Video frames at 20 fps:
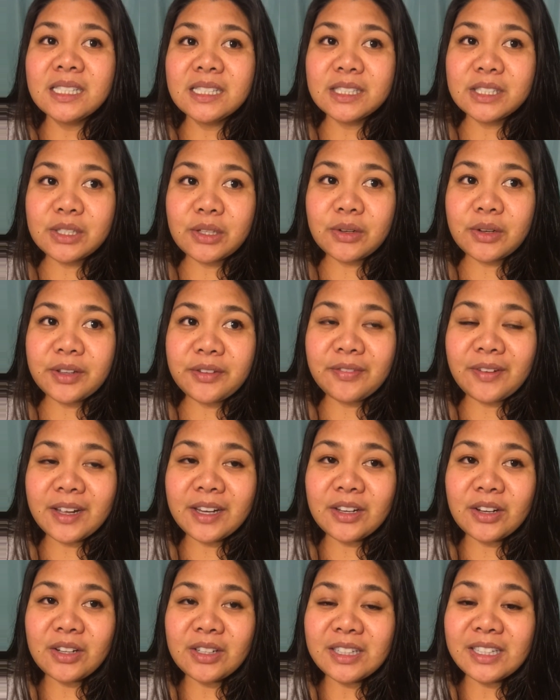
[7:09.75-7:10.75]
So I
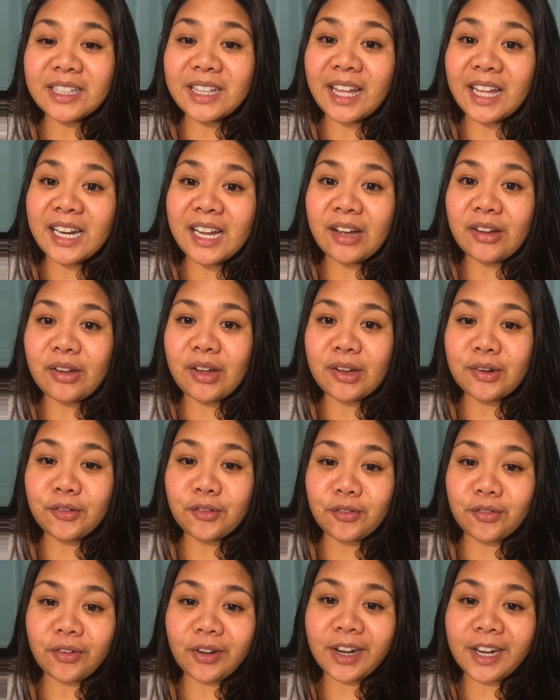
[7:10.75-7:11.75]
find all of that out on
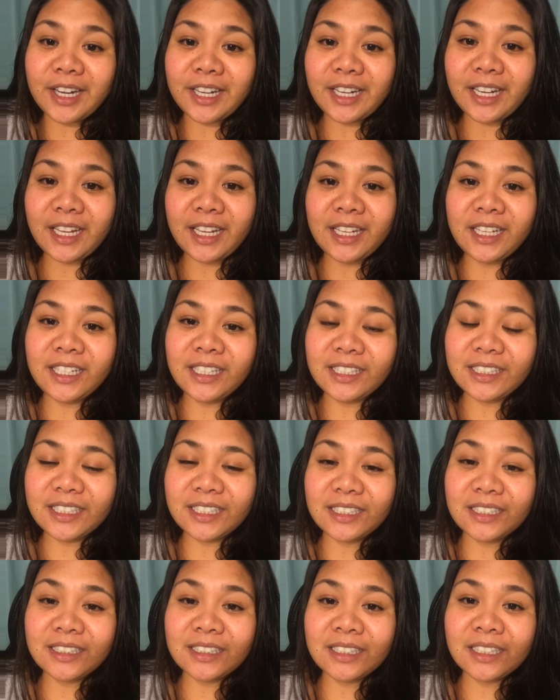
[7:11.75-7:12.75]
Friday,
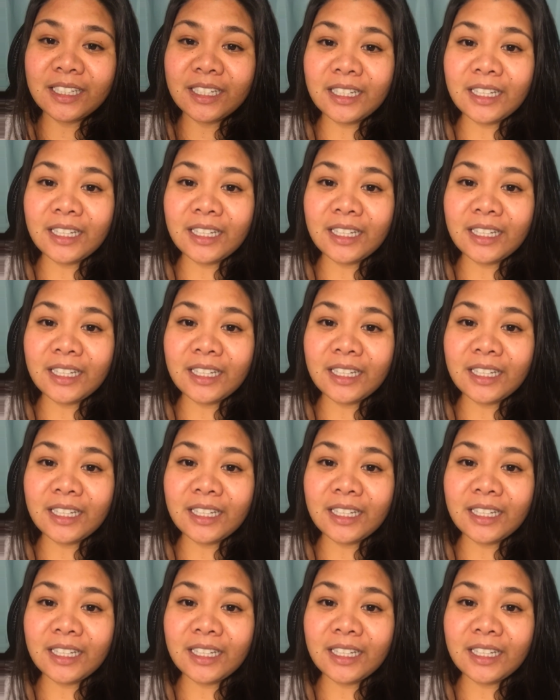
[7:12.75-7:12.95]
and